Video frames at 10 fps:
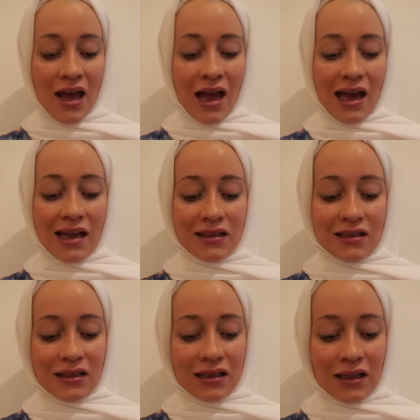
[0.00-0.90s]
And
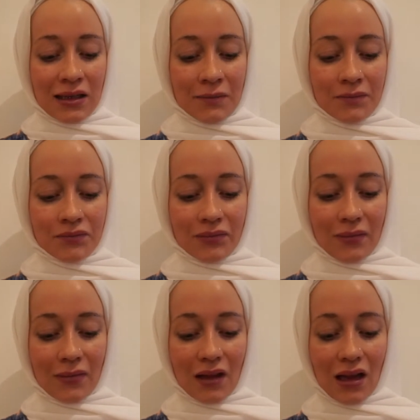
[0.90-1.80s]

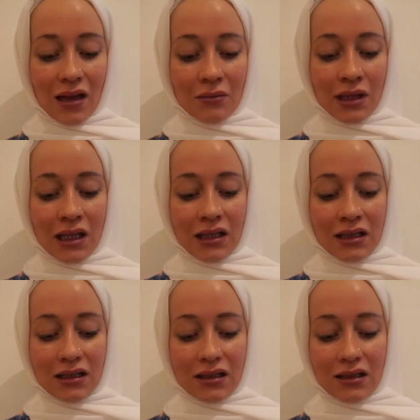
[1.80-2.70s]
I mean,
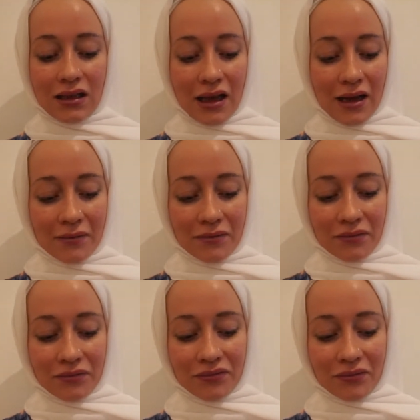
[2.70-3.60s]
yeah,
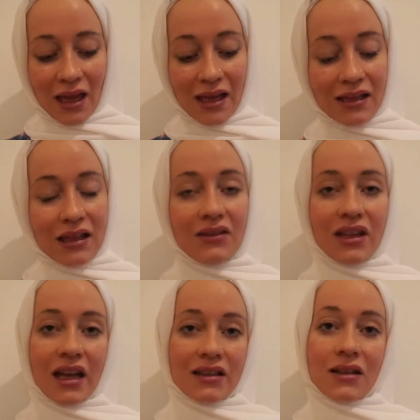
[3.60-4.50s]
it even
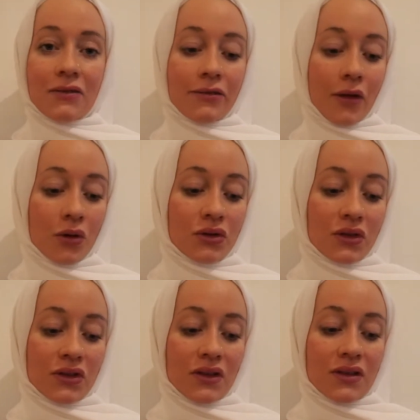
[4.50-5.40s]
has some
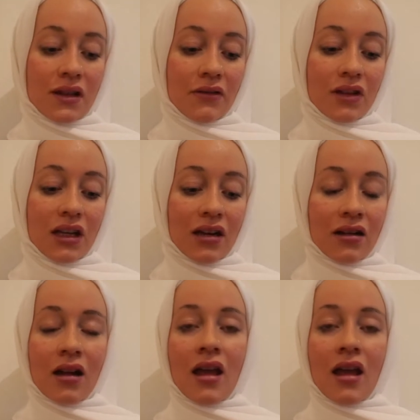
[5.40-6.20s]
photos and stuff in here.